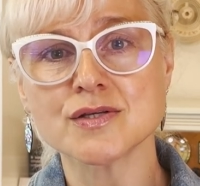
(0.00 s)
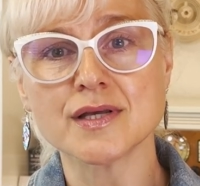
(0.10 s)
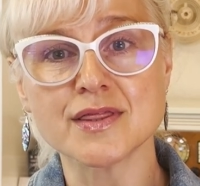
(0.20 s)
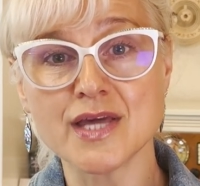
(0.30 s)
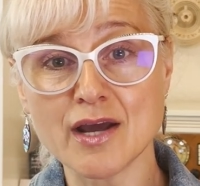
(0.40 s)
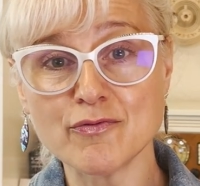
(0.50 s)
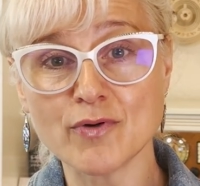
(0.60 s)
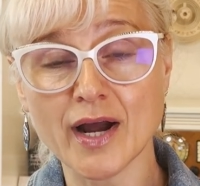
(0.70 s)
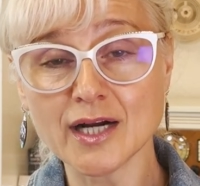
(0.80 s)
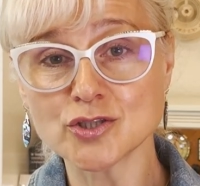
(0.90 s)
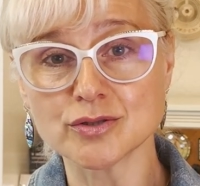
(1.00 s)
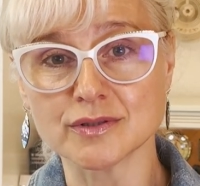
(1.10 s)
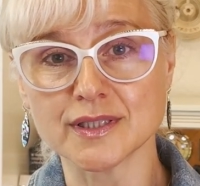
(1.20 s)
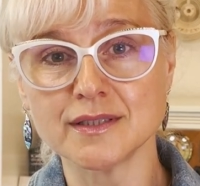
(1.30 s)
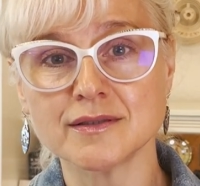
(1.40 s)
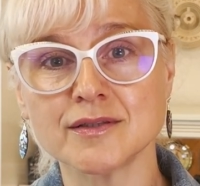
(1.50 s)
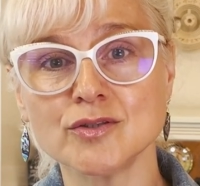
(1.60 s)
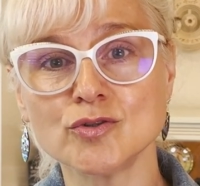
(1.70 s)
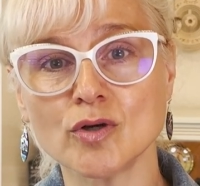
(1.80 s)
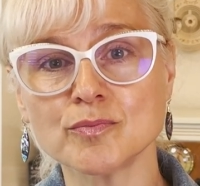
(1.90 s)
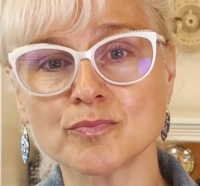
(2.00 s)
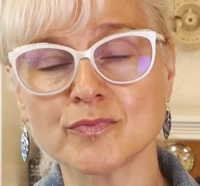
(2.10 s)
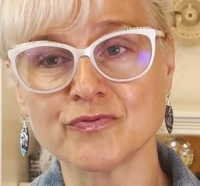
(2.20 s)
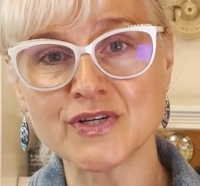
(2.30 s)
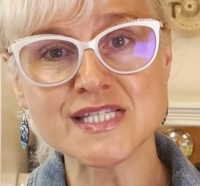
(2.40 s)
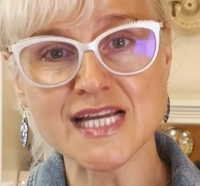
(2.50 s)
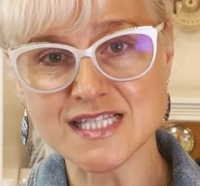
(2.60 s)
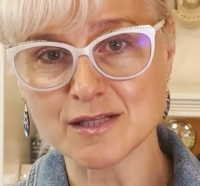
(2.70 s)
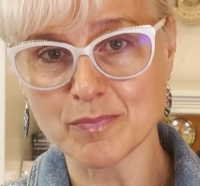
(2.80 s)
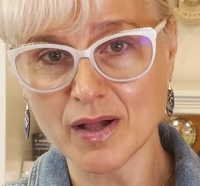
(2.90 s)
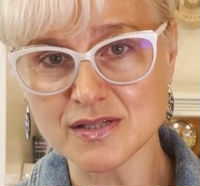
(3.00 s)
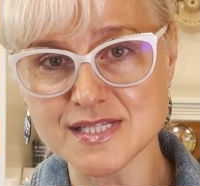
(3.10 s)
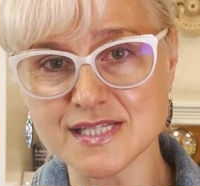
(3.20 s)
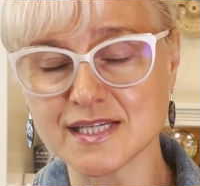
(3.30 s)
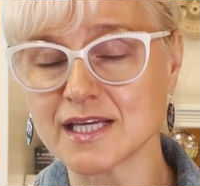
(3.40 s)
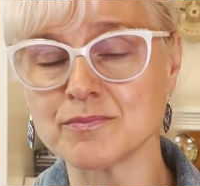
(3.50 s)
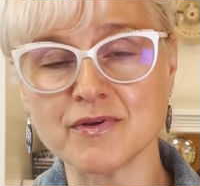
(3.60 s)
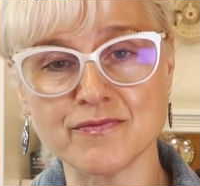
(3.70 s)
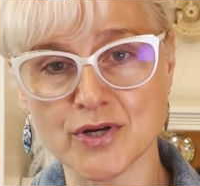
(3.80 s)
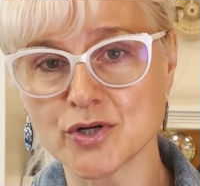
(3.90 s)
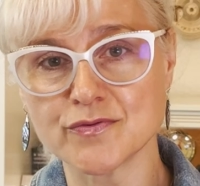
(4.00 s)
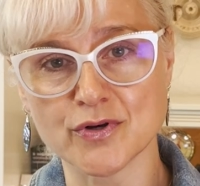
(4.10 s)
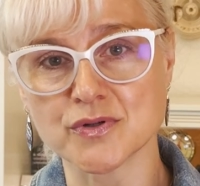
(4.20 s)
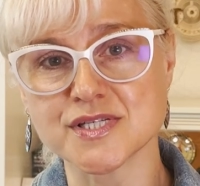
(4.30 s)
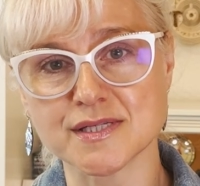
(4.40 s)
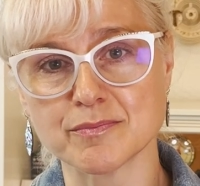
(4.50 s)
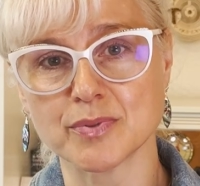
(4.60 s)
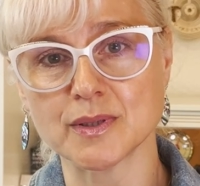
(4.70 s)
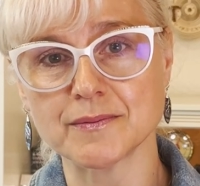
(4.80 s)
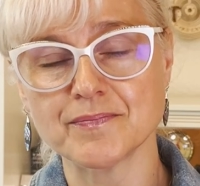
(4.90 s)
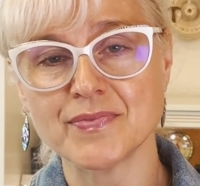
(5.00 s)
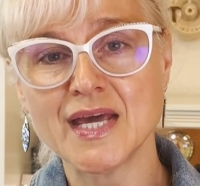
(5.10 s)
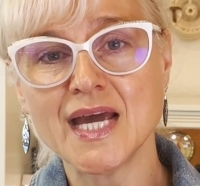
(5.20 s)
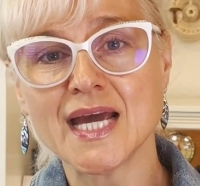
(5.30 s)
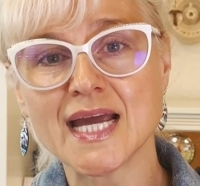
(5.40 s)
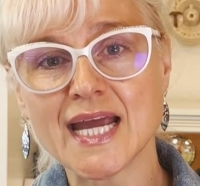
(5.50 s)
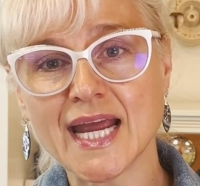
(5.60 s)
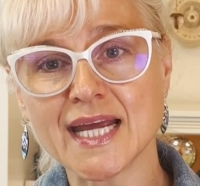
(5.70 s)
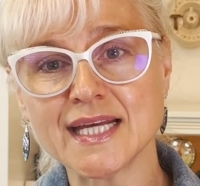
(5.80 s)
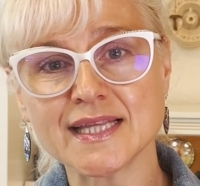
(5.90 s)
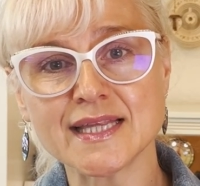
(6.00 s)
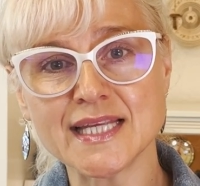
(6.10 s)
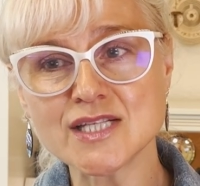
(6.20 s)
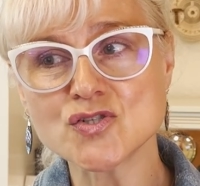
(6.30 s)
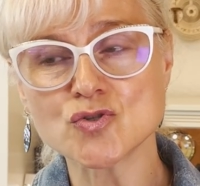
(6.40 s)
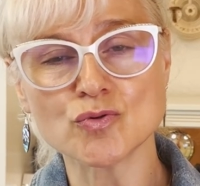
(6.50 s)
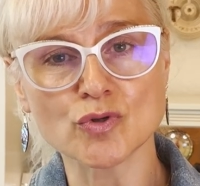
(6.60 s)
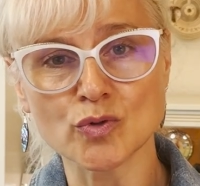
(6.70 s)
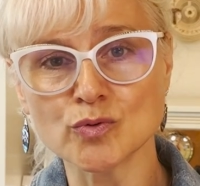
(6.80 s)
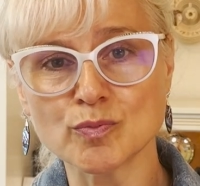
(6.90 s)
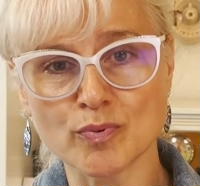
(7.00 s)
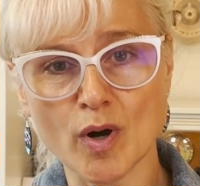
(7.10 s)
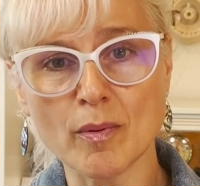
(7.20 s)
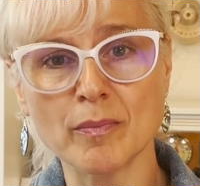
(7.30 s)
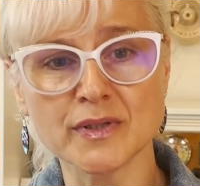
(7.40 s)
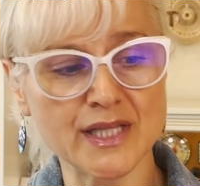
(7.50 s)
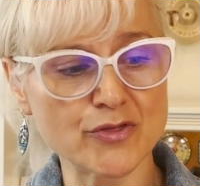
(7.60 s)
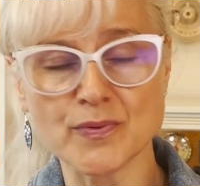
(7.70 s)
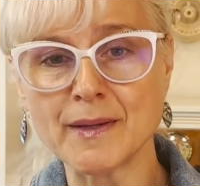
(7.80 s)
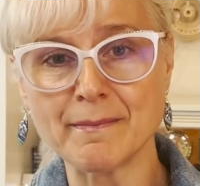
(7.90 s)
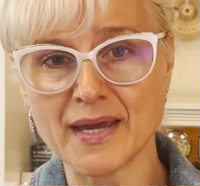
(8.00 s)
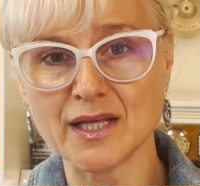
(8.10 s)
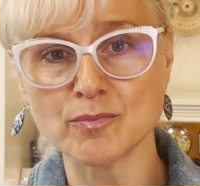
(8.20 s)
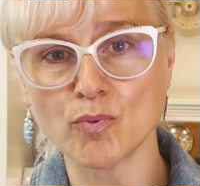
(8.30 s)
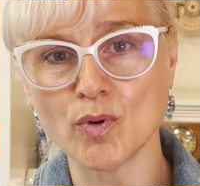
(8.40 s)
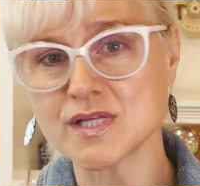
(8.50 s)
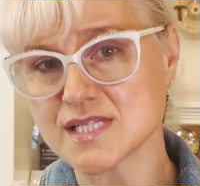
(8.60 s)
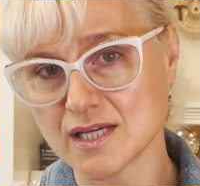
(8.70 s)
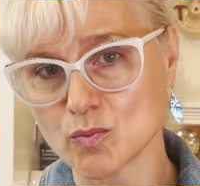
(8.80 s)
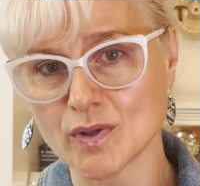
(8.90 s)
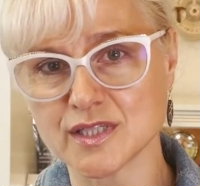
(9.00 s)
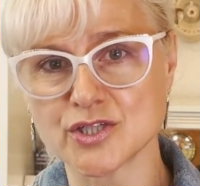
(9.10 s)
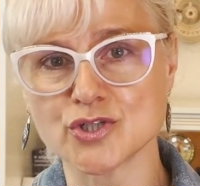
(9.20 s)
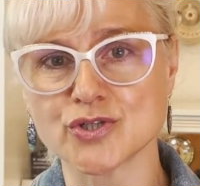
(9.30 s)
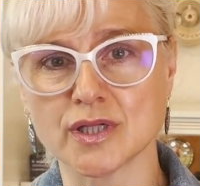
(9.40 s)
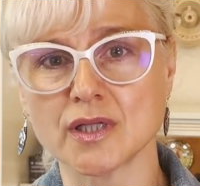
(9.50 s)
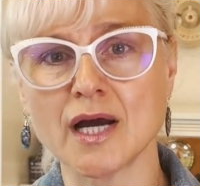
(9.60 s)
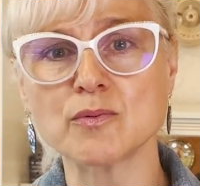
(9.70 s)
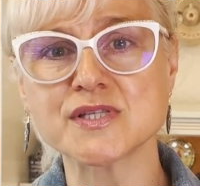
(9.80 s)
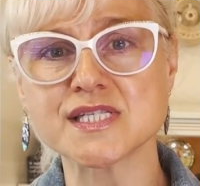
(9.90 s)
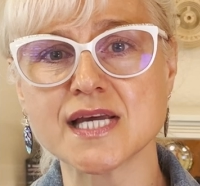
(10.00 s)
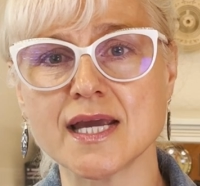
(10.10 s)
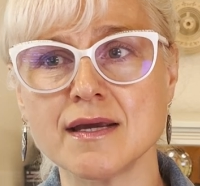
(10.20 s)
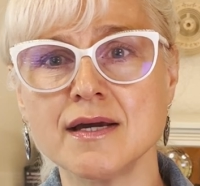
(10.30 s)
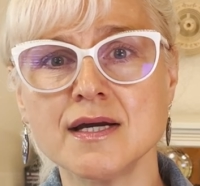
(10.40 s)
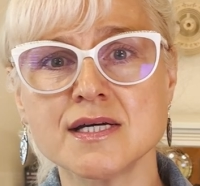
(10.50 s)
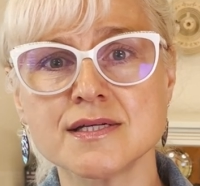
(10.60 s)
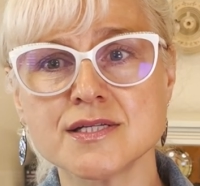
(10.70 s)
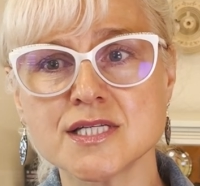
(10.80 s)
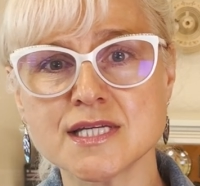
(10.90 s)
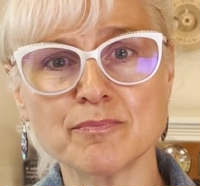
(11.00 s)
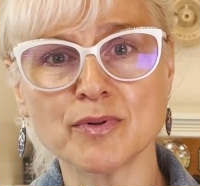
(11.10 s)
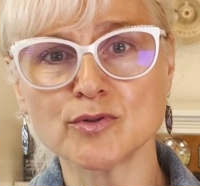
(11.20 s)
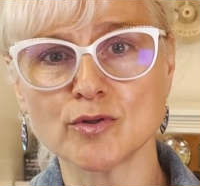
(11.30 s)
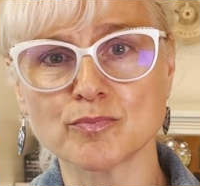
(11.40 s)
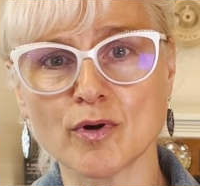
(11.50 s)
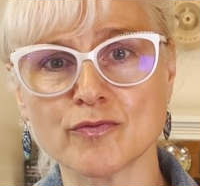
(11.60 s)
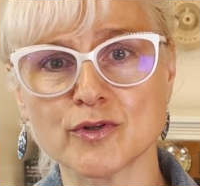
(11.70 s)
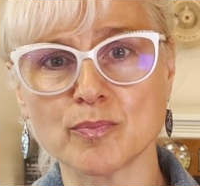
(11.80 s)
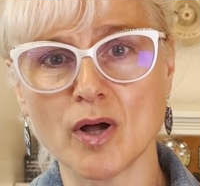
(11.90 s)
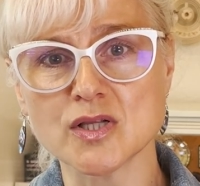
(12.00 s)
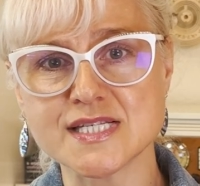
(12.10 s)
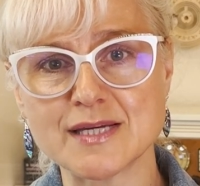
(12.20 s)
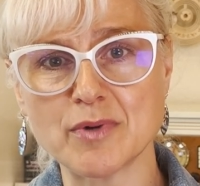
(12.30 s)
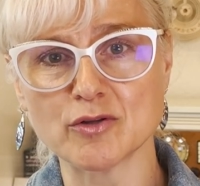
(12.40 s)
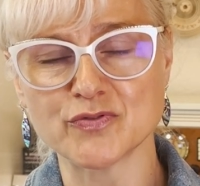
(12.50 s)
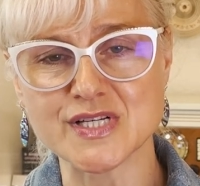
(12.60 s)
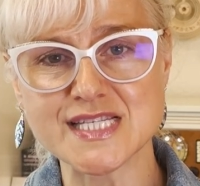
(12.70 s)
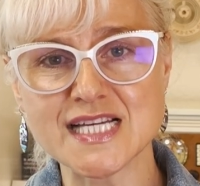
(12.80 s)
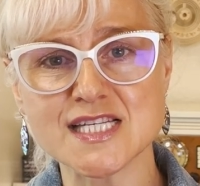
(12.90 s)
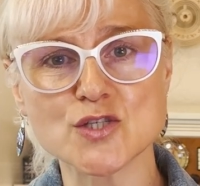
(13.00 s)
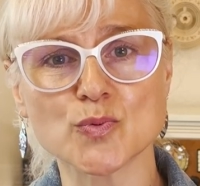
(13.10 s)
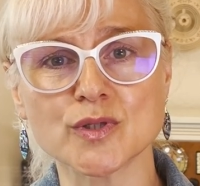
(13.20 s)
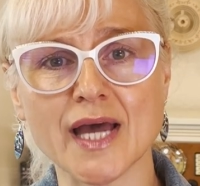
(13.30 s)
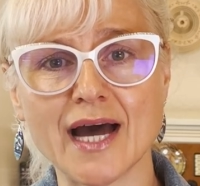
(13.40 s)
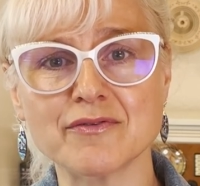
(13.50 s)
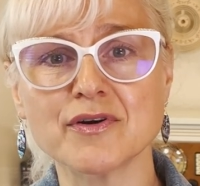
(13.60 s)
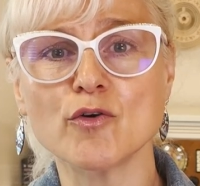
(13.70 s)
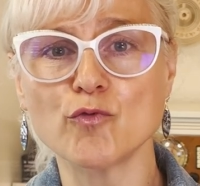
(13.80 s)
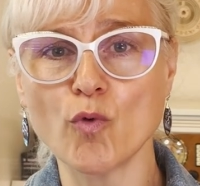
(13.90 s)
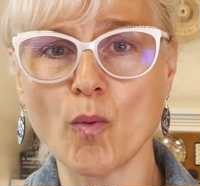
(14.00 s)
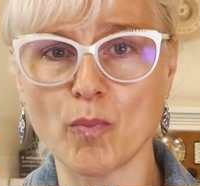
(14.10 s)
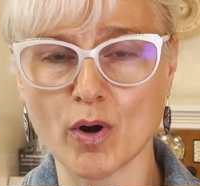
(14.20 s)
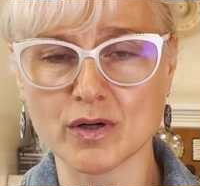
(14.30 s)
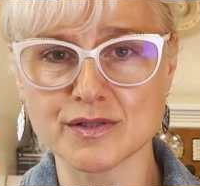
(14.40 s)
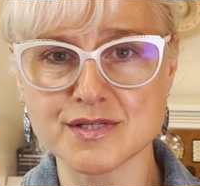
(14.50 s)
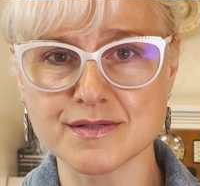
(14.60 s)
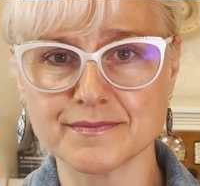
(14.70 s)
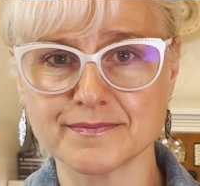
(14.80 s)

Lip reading: Therefore, actually, non-fixed asset policy can be very, very simple. It needs to include probably 3 main points and 1 additional. I would say simple nonprofit policy about fixed assets would have 4 parts.